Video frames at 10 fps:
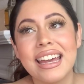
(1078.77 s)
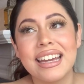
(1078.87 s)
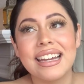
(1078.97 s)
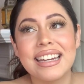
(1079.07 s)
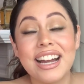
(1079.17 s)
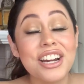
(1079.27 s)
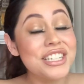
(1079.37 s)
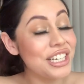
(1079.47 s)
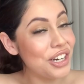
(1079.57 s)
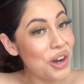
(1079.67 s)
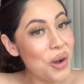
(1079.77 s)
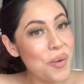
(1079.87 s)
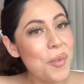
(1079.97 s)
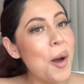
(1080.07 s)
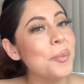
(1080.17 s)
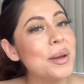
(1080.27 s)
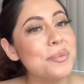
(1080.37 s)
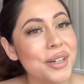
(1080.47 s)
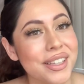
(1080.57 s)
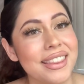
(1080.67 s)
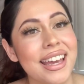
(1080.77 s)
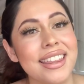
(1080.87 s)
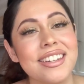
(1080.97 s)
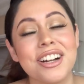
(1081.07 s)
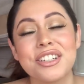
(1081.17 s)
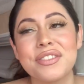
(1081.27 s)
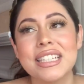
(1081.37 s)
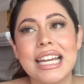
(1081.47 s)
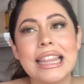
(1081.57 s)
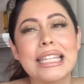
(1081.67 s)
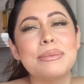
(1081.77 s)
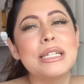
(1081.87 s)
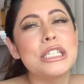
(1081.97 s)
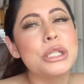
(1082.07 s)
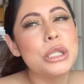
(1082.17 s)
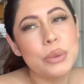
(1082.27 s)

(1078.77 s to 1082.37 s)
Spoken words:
And I got to take her home on my birthday. The doctor was like, let me do you a